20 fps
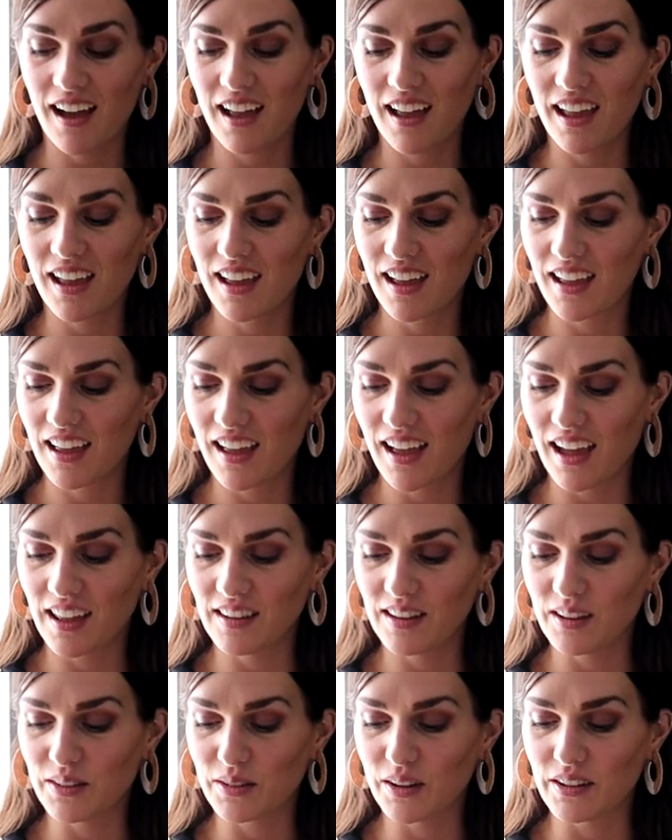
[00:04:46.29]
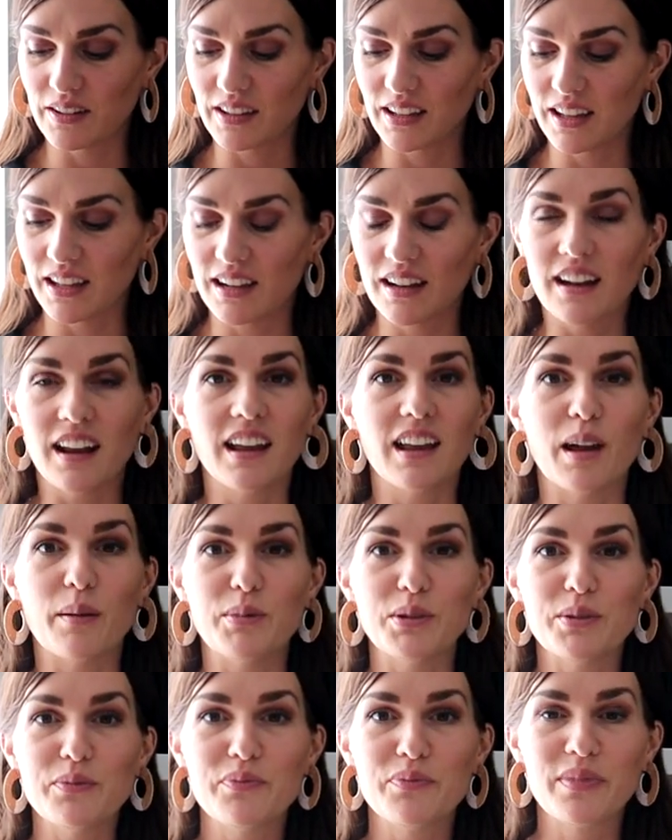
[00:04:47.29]
I had these when I was a kid and I
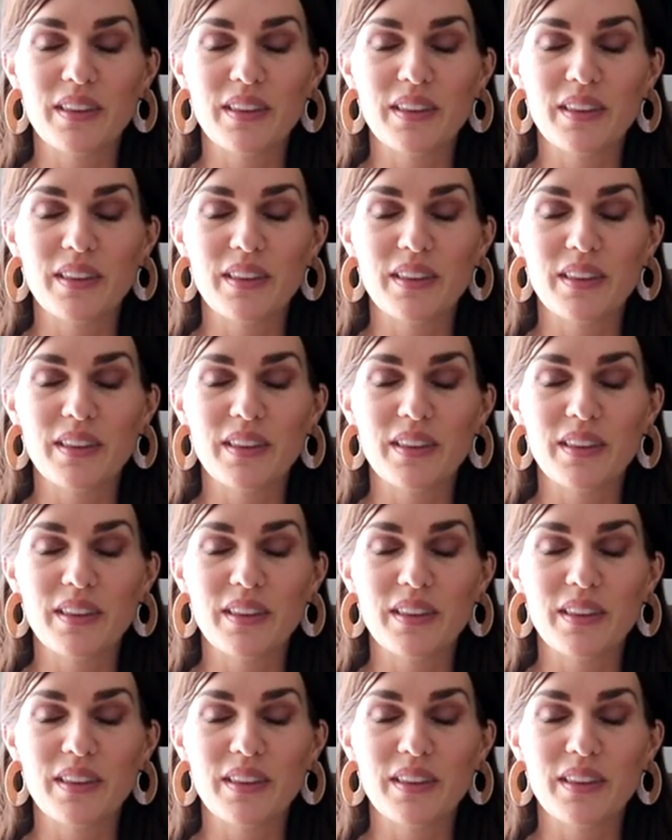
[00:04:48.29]
kept them.